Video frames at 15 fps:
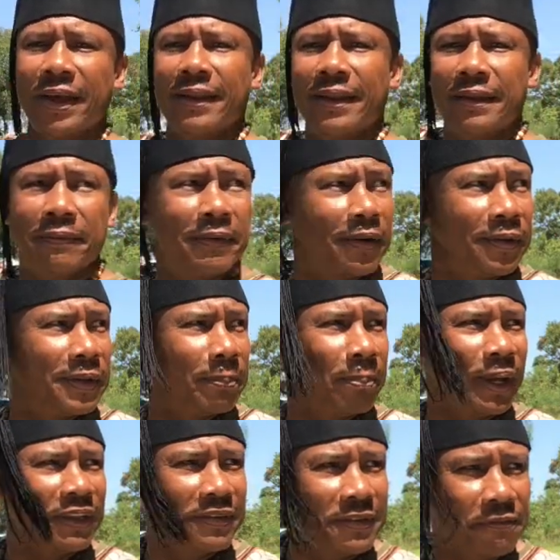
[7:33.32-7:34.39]
had lived on the
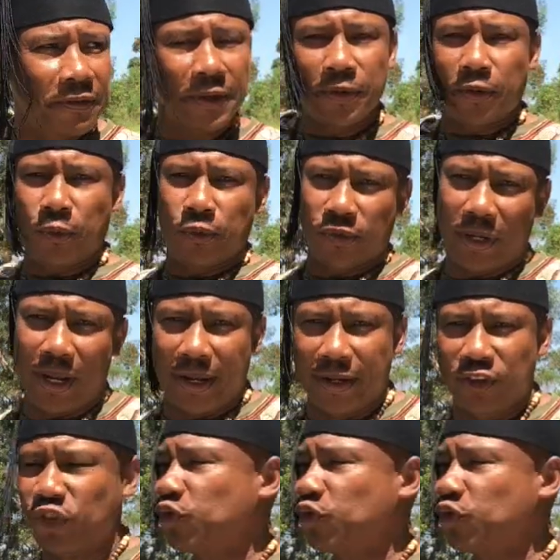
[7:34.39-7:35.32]
Pacific coastline,